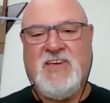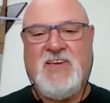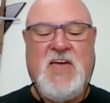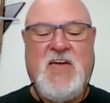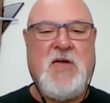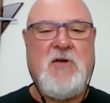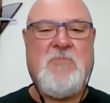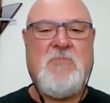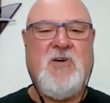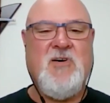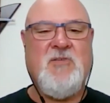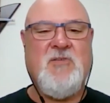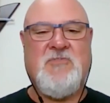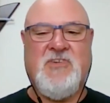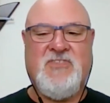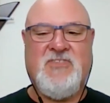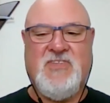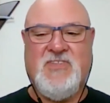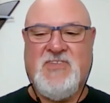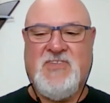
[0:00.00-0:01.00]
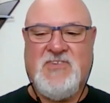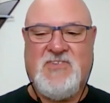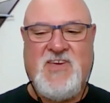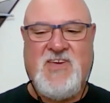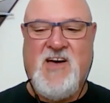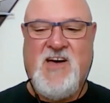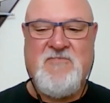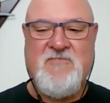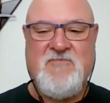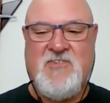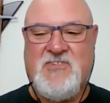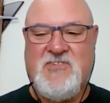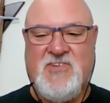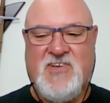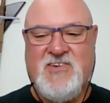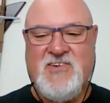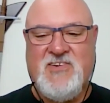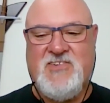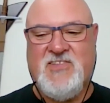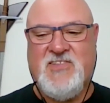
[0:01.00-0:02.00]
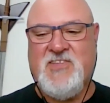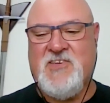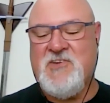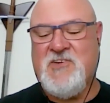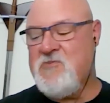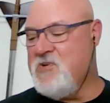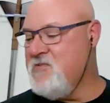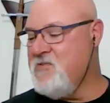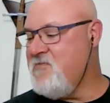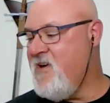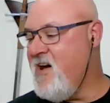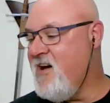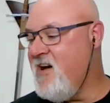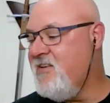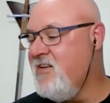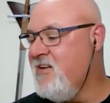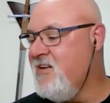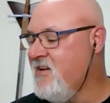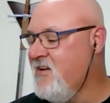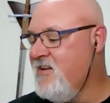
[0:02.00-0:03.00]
came up just in this conversation that we've had.